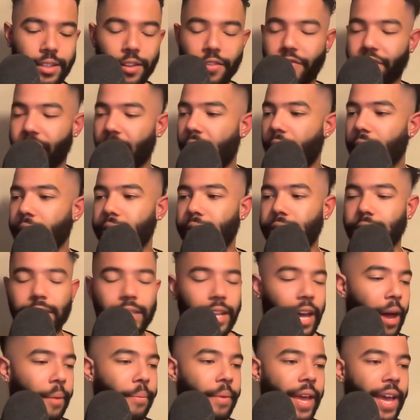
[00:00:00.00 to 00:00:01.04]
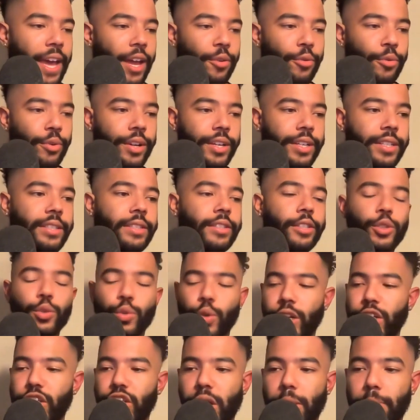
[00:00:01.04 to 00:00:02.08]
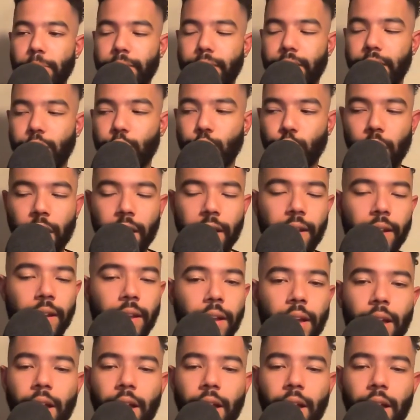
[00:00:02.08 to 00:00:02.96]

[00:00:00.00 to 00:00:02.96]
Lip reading: the Fox, the Tommy Henrys, the Dre Jamesons, right?